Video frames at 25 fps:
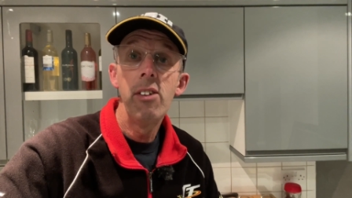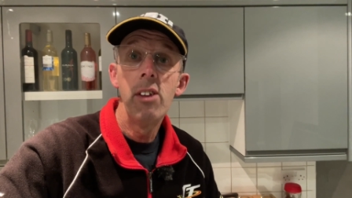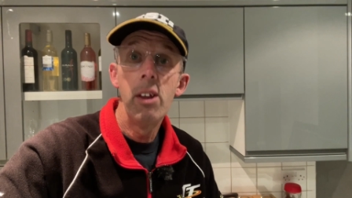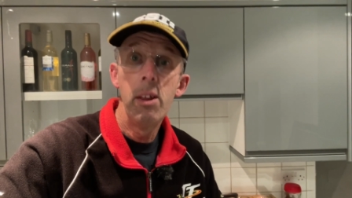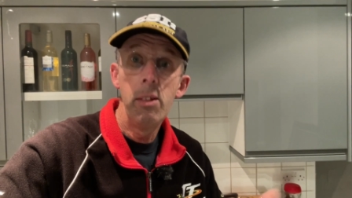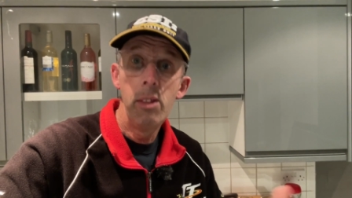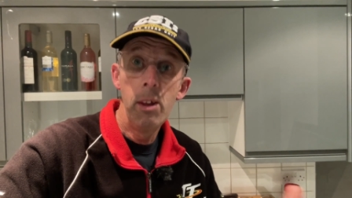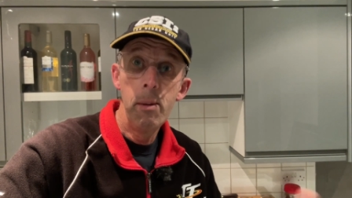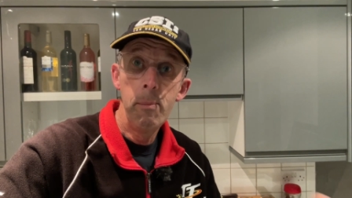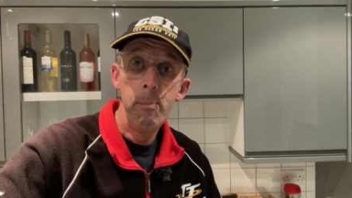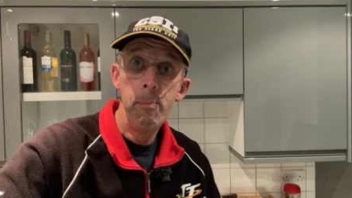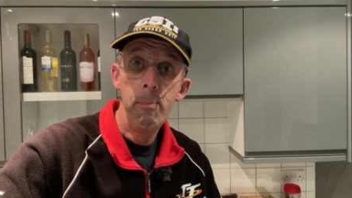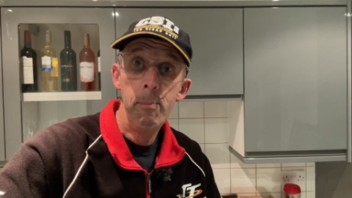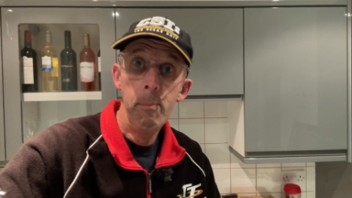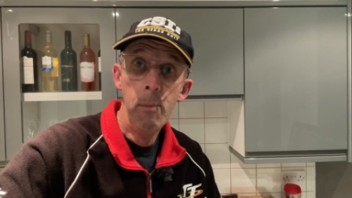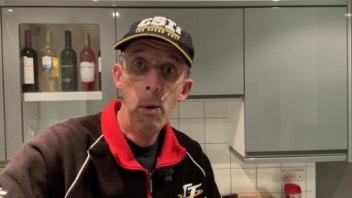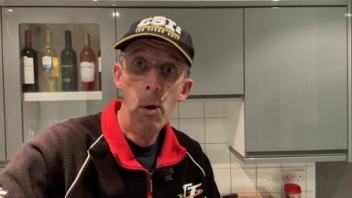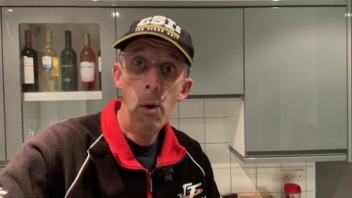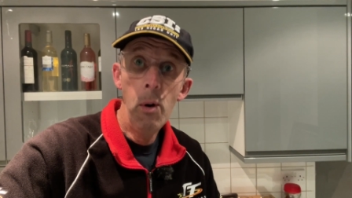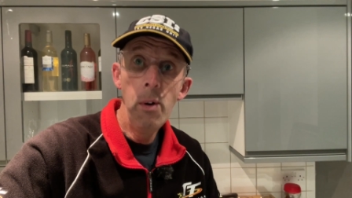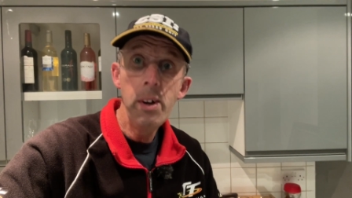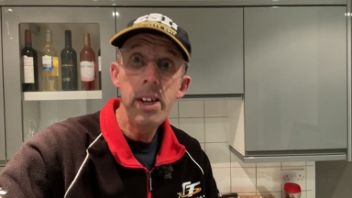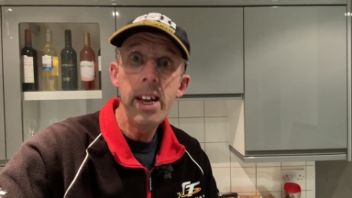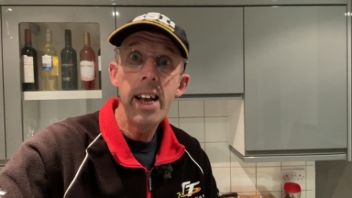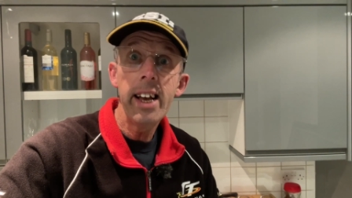The
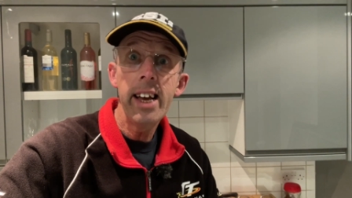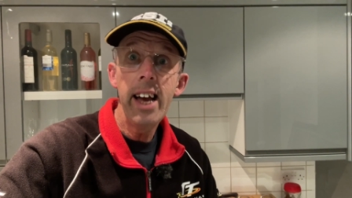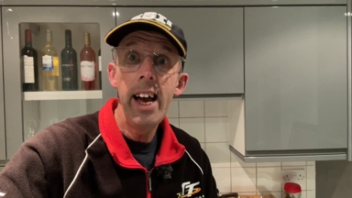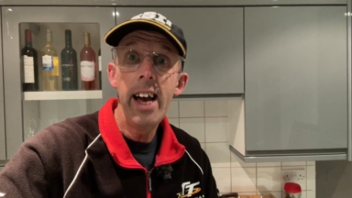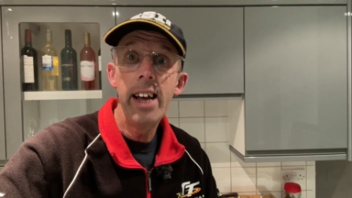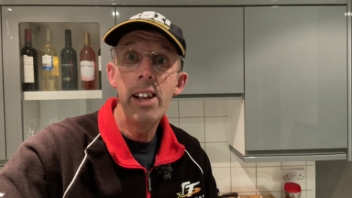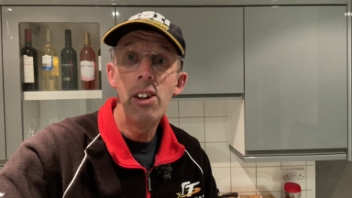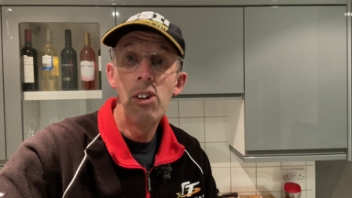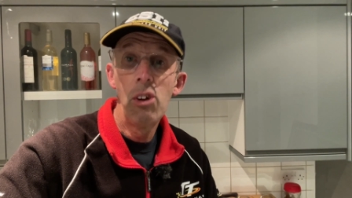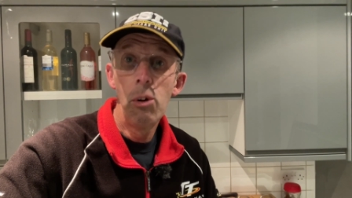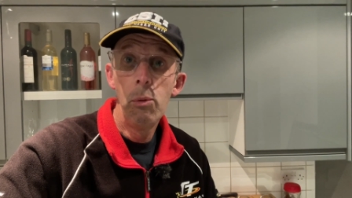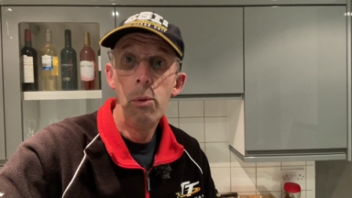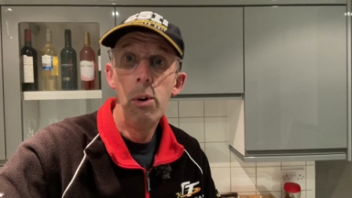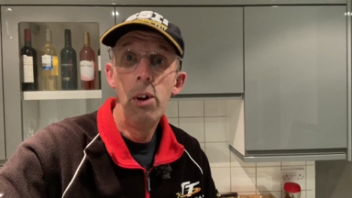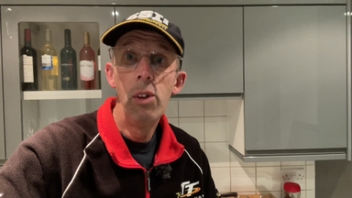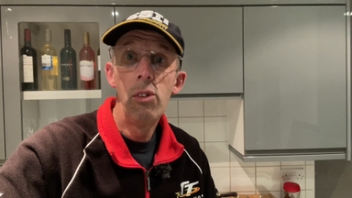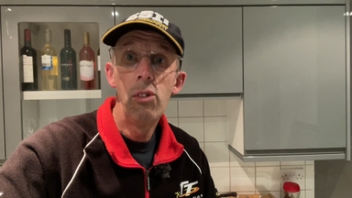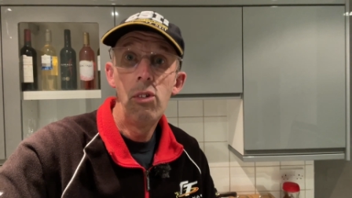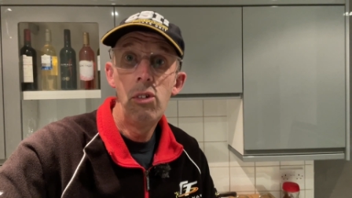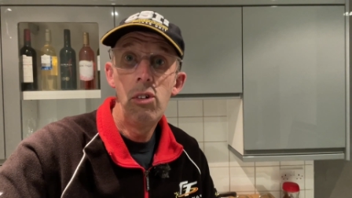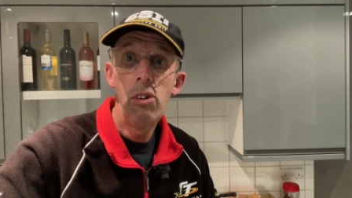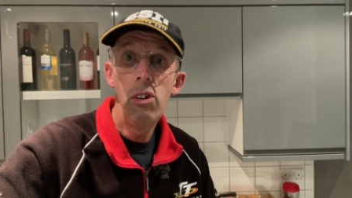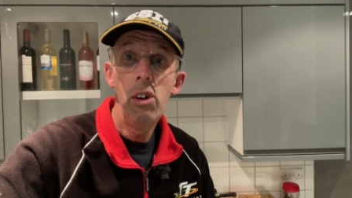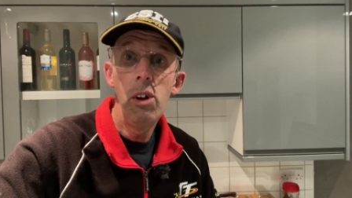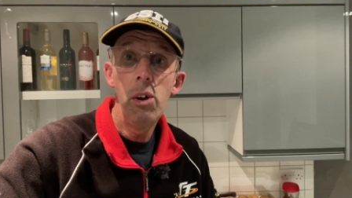more you get towards
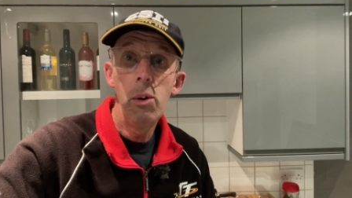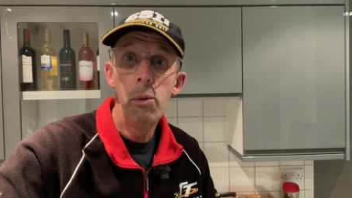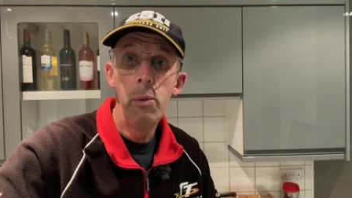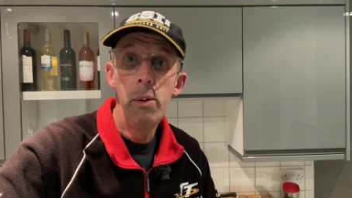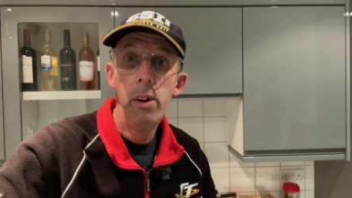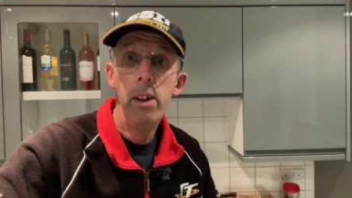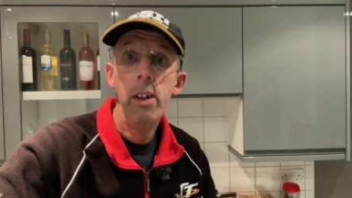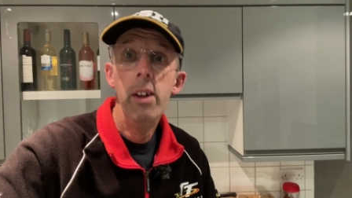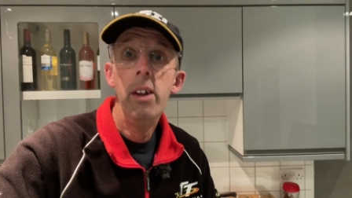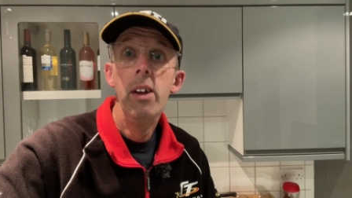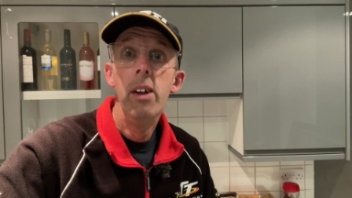June,